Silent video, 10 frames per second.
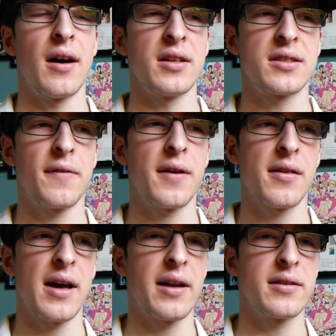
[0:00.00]
Stuff like
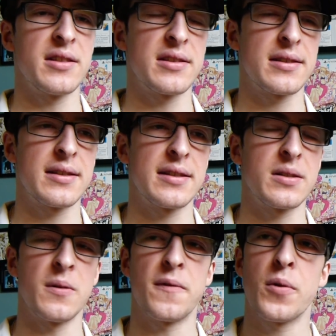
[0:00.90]
that, just it's
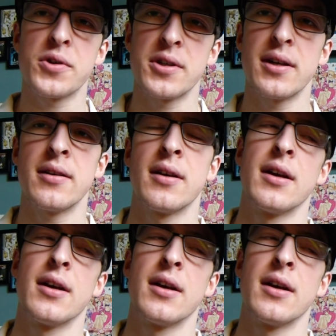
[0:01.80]
unfortunate.